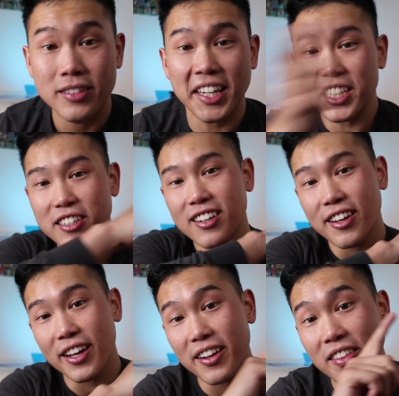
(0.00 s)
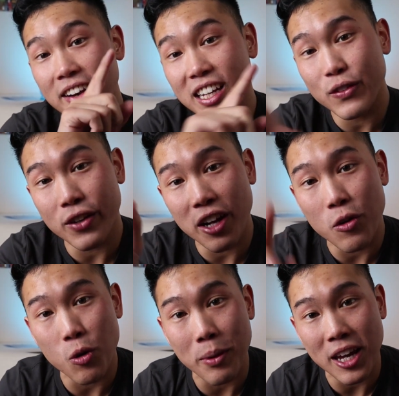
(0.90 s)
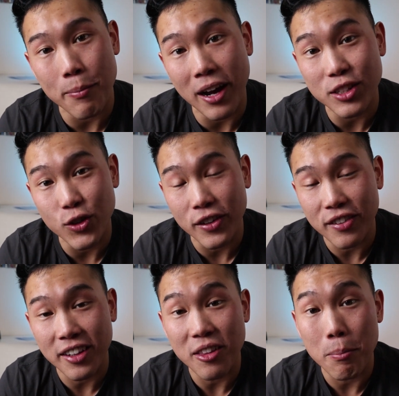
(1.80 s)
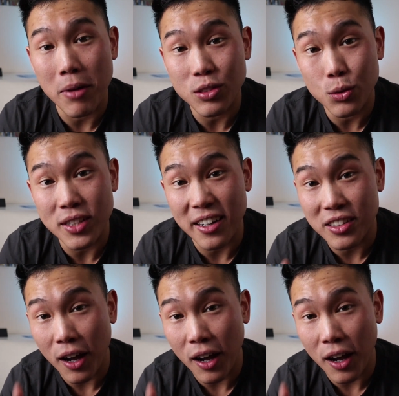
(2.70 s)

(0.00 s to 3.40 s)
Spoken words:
Teaser alert, the next video will be about strengthening the muscles and